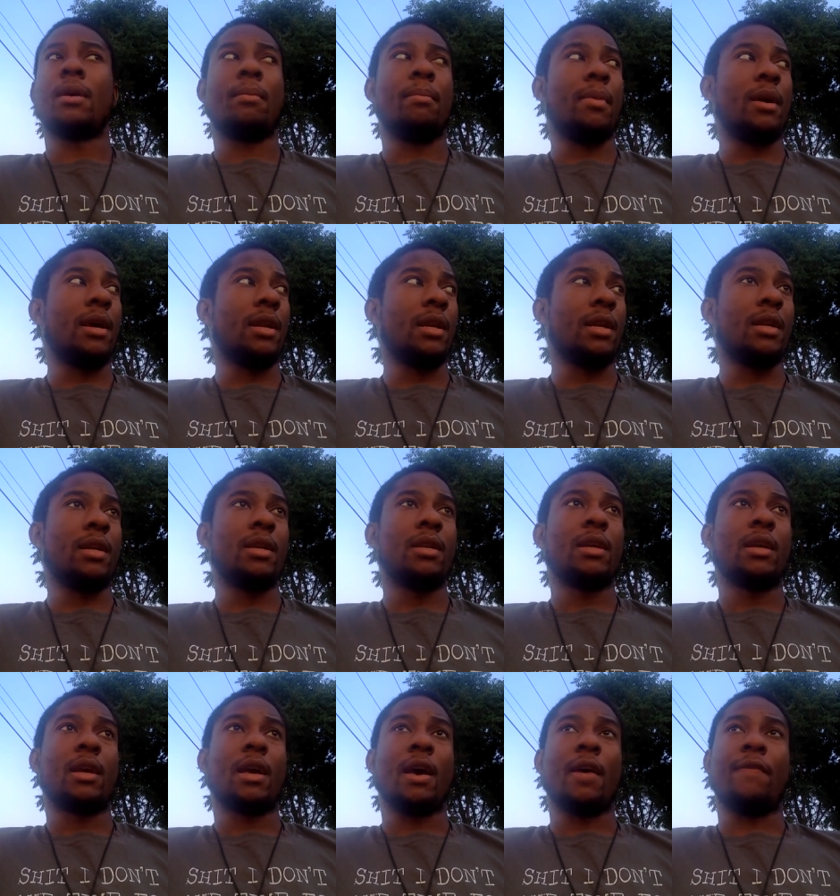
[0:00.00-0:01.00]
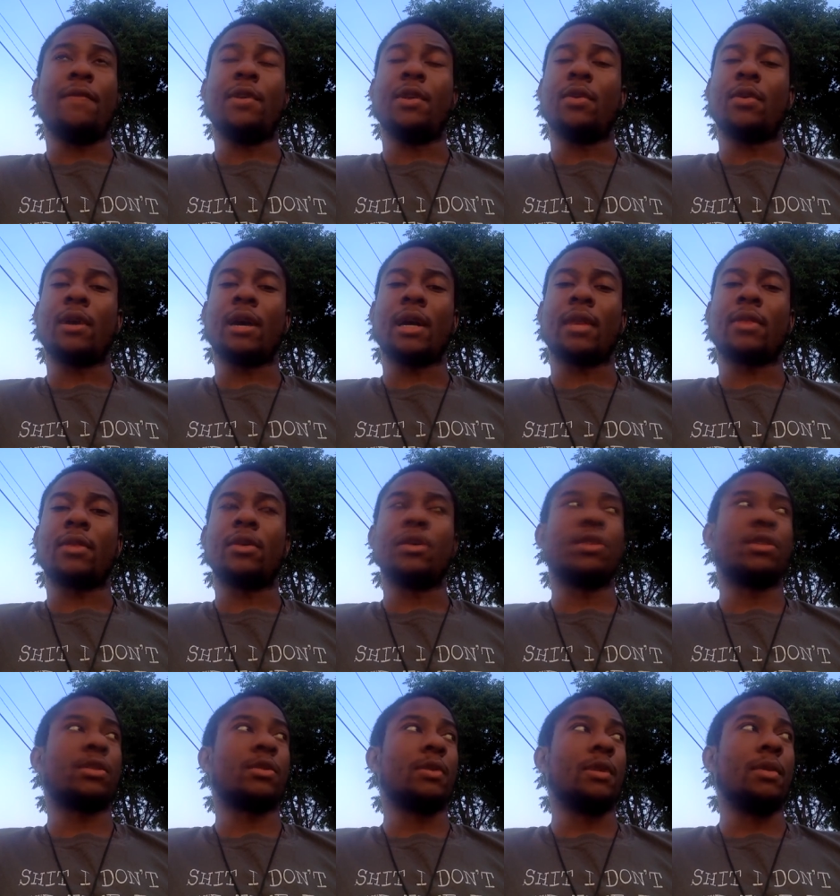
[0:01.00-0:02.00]
Meaning, if you don't got
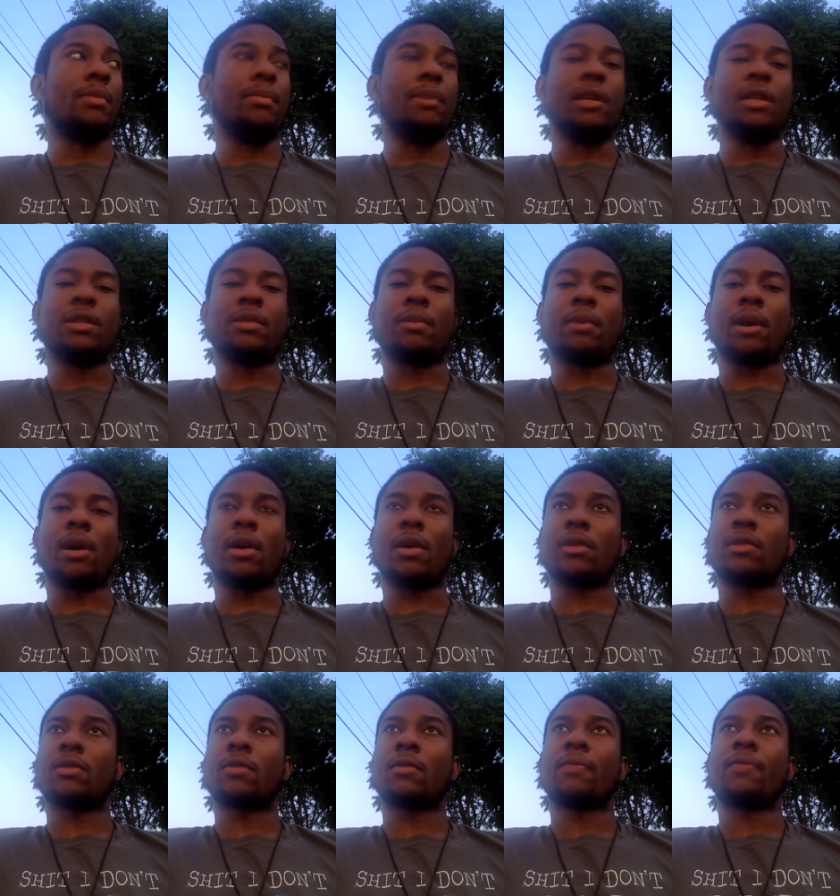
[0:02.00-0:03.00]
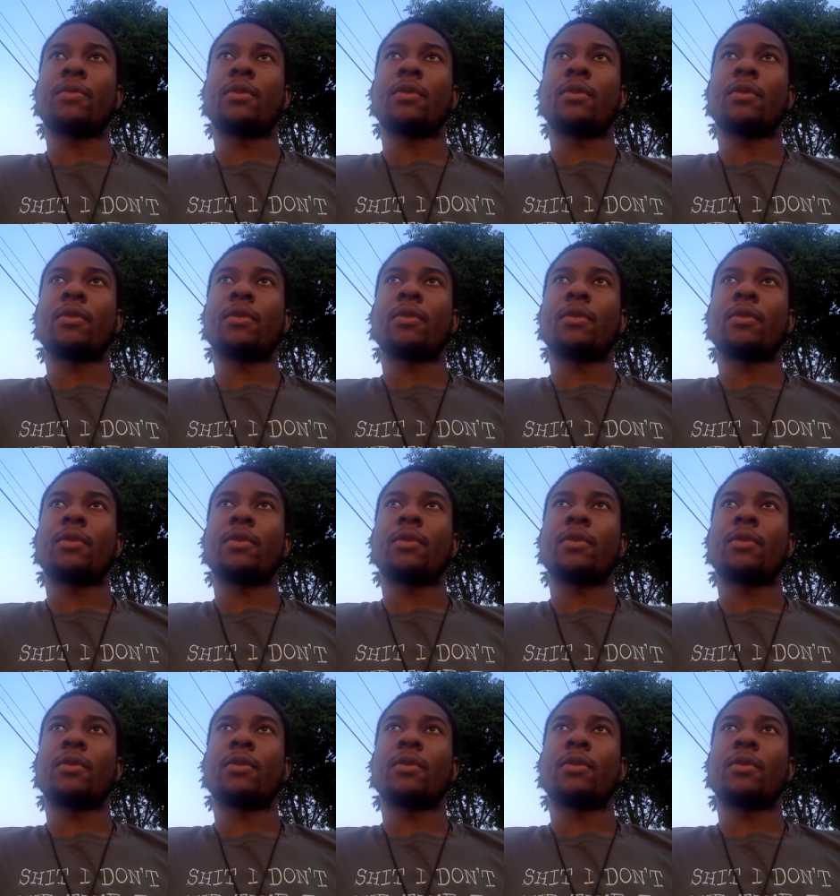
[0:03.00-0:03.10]
those 3 beast marks,